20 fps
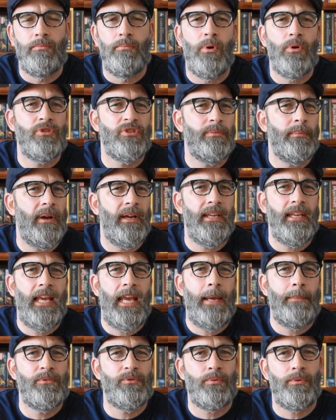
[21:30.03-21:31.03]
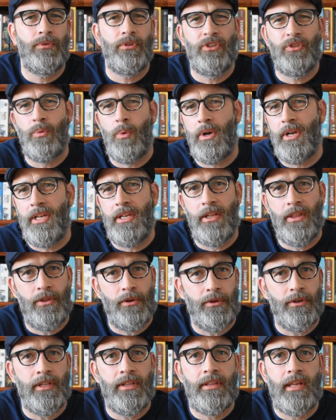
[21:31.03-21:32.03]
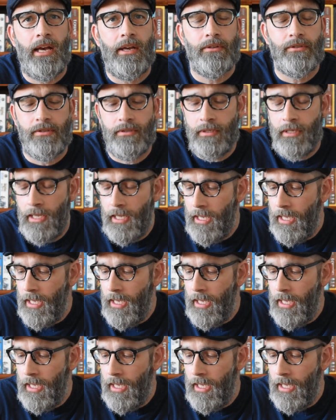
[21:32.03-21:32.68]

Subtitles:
Most of my games were in the 20 to 30,000